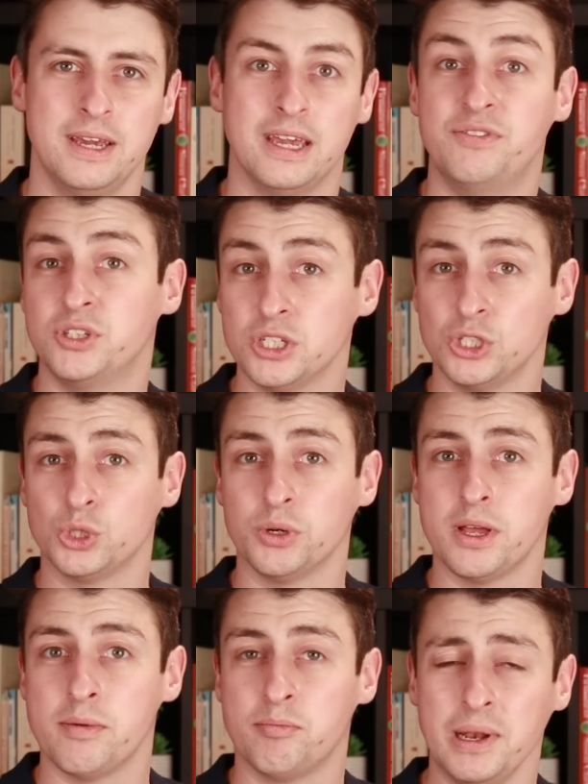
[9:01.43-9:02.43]
If you did enjoy
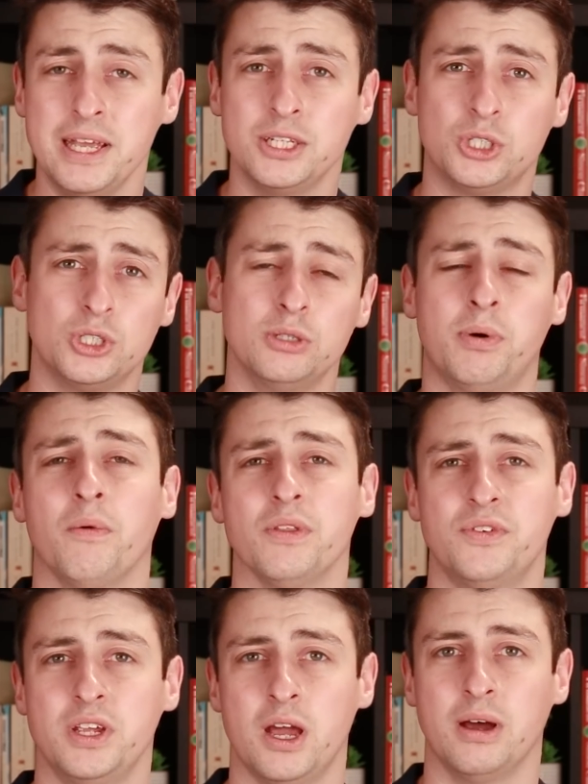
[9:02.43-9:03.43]
it, please do pop the
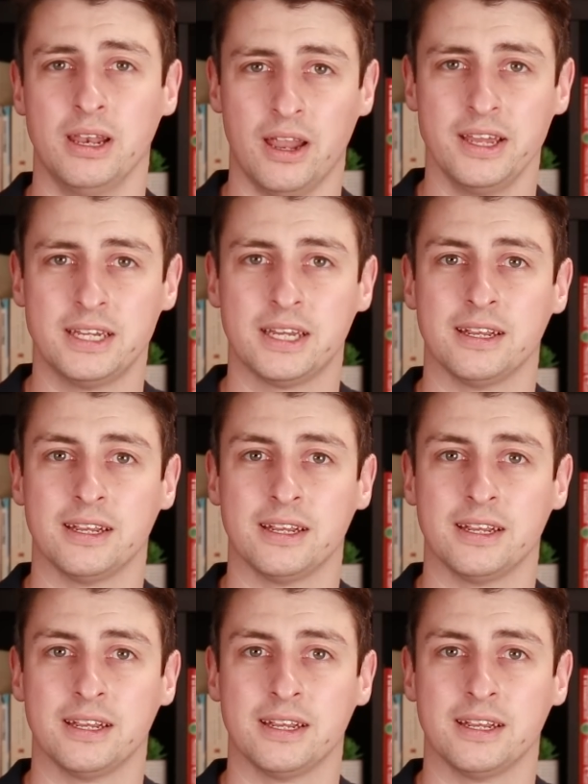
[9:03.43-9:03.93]
video a like